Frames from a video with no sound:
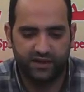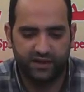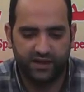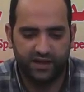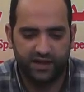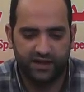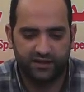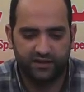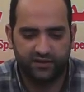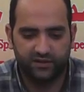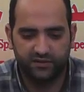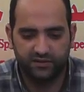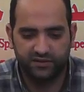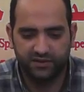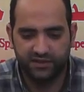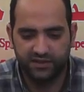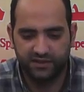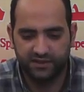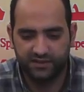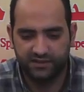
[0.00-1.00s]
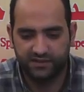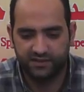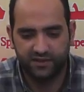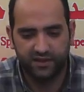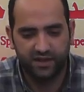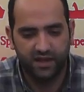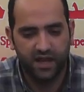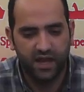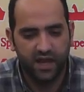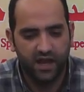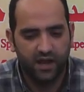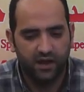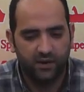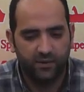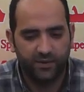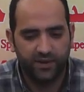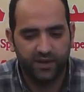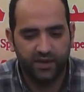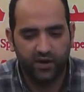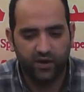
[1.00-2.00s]
and good deeds.
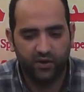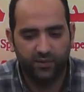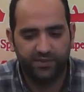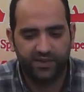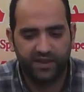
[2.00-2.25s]
We hope